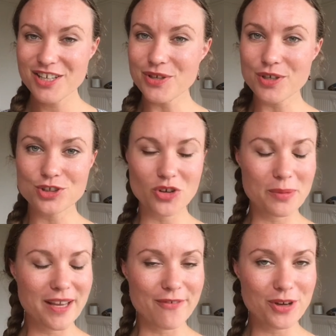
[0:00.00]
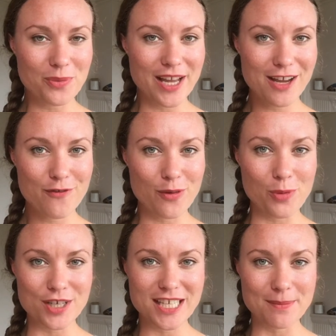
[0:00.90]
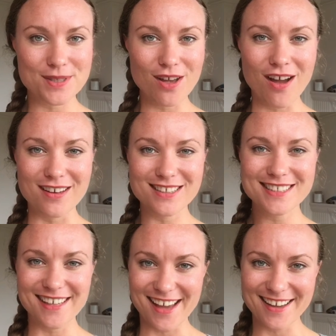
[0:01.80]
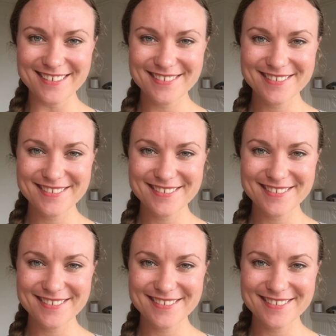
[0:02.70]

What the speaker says: You can join me every week for more tips on singing.